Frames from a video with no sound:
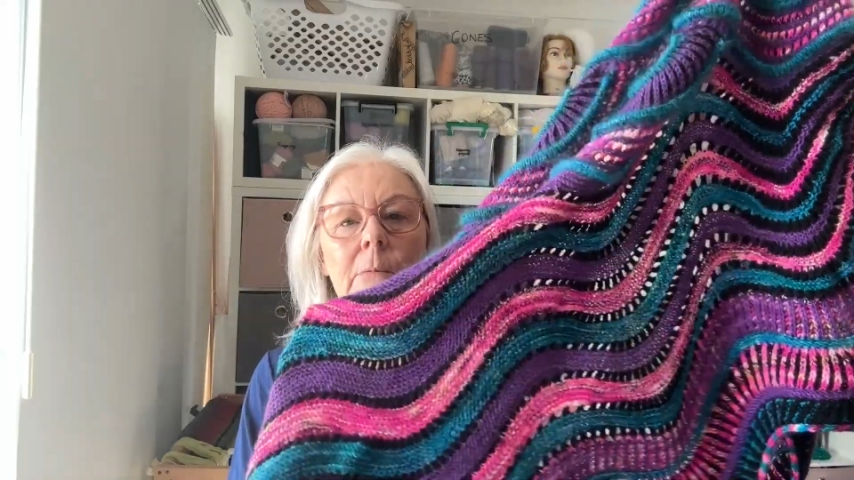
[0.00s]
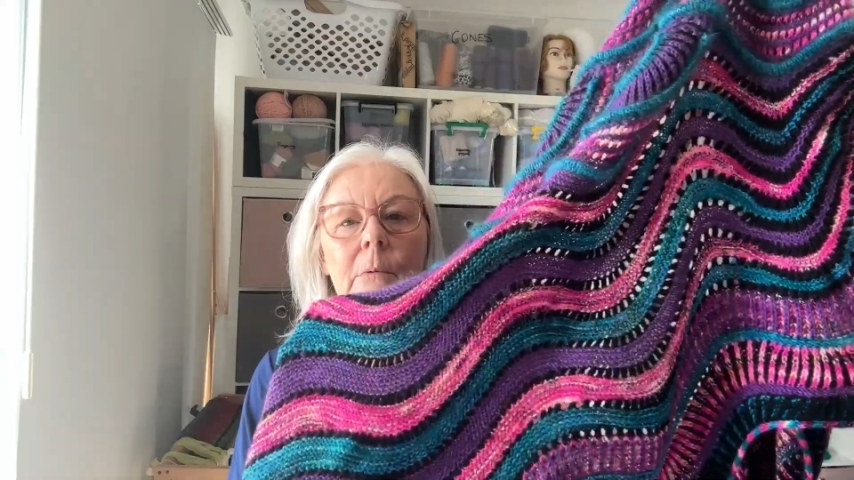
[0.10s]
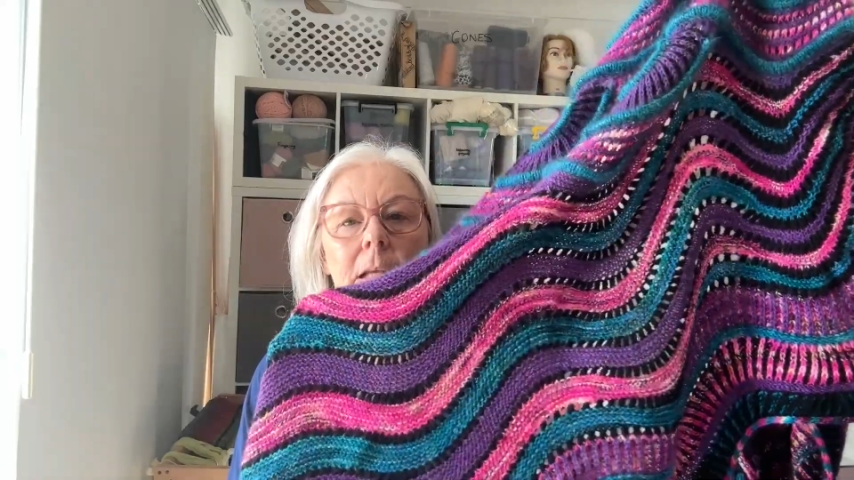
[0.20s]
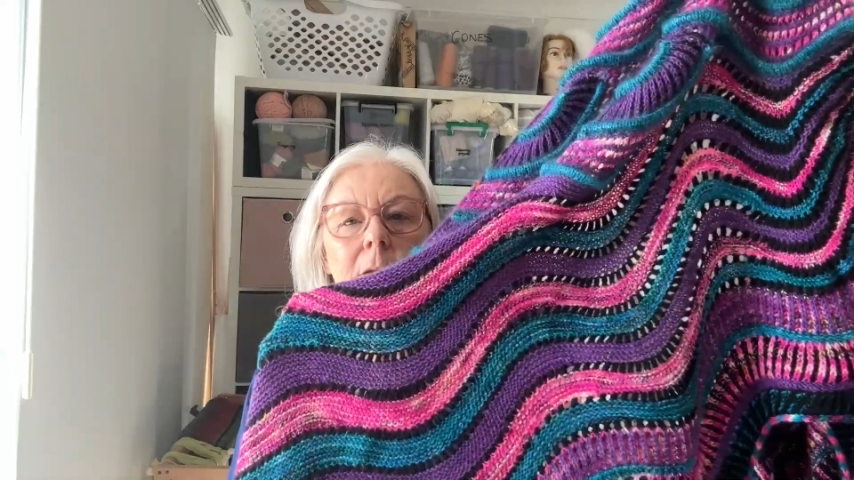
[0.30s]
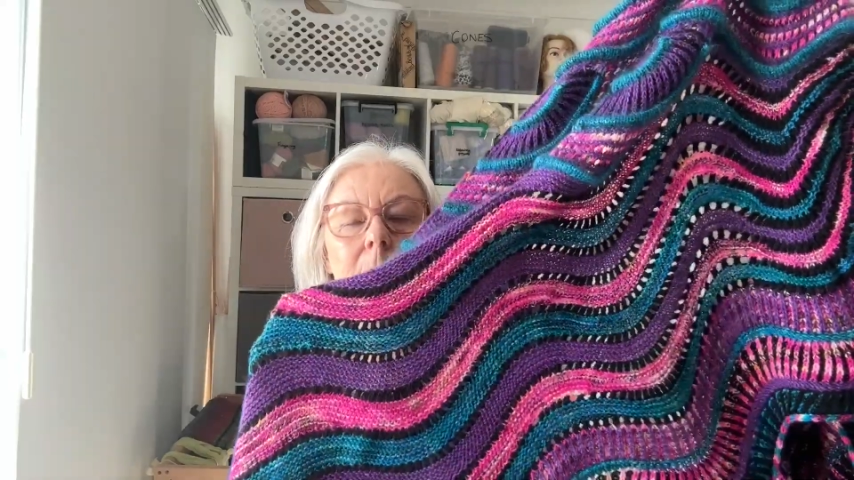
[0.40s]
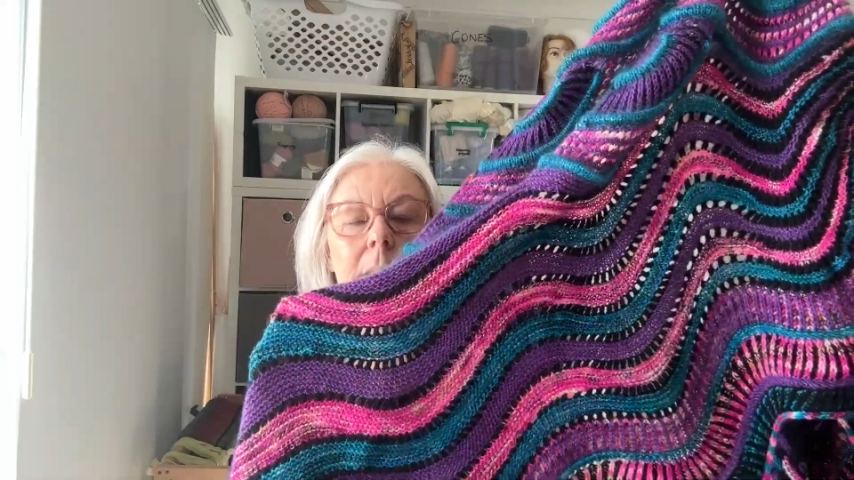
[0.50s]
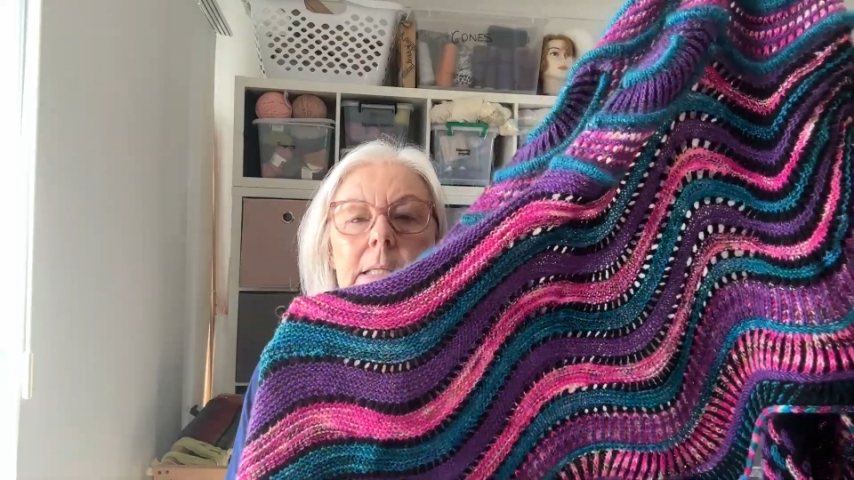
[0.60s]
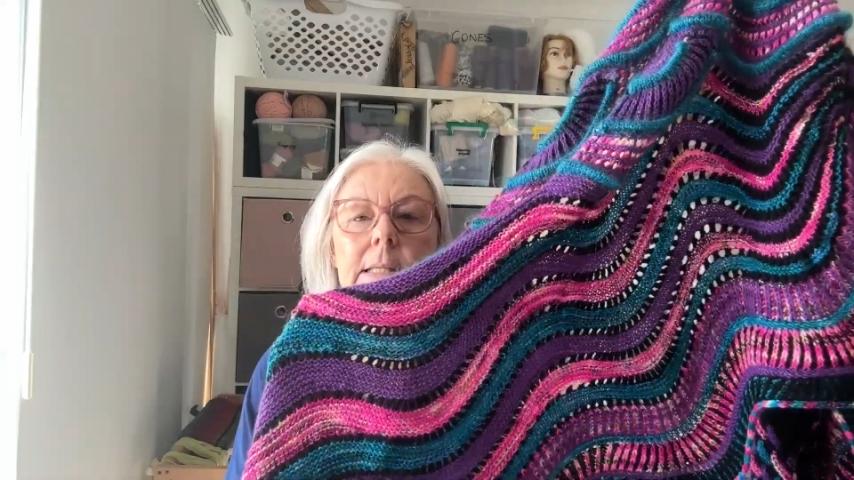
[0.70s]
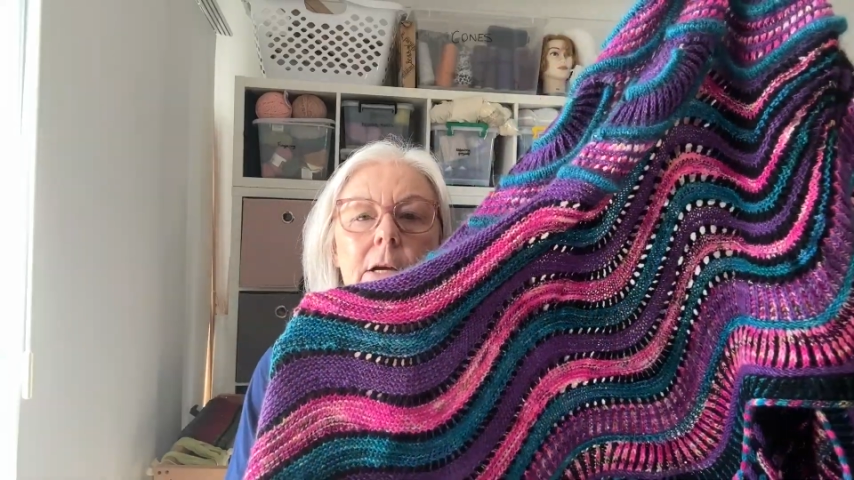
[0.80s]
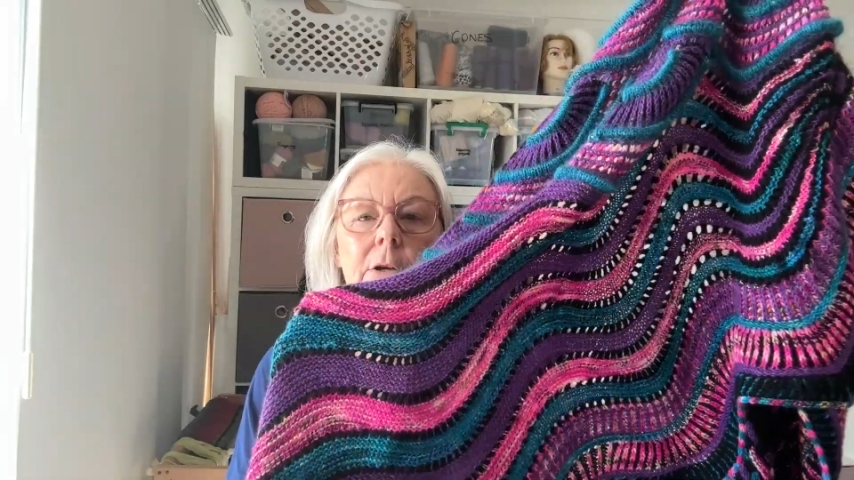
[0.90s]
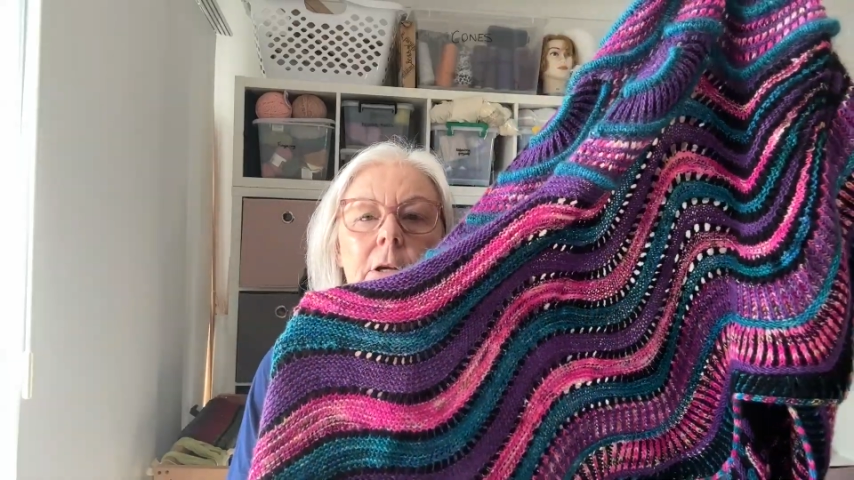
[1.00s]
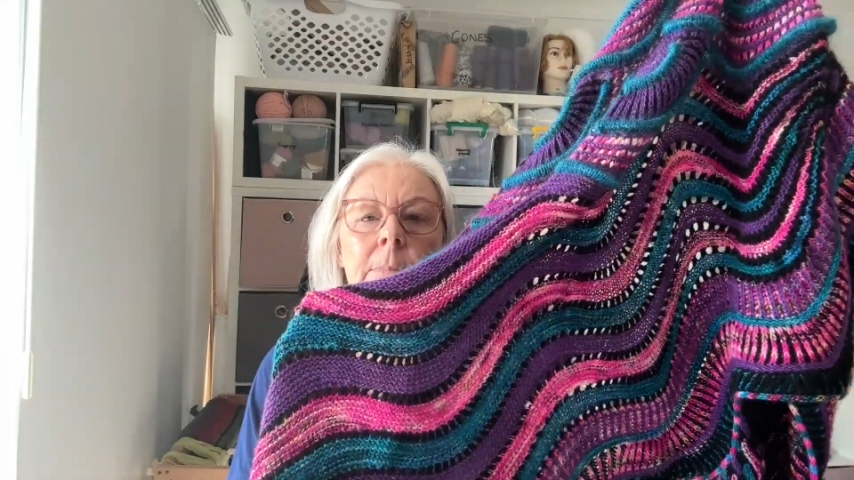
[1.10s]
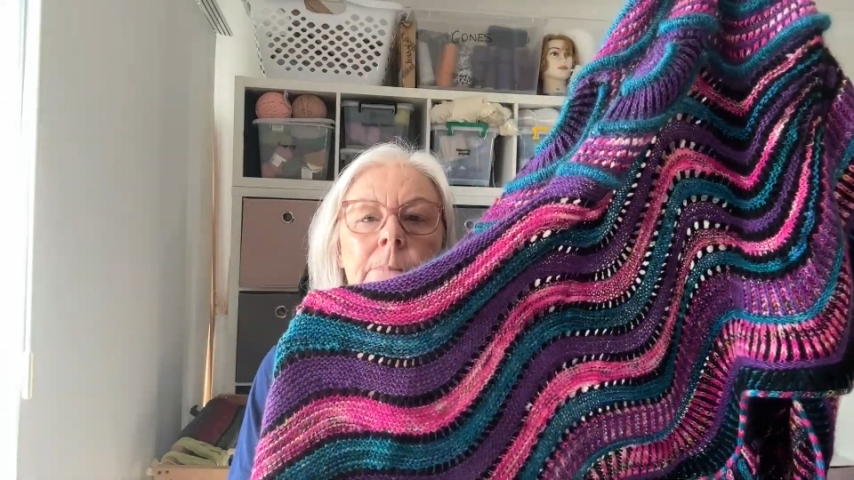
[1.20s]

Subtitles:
with a little bit of soak.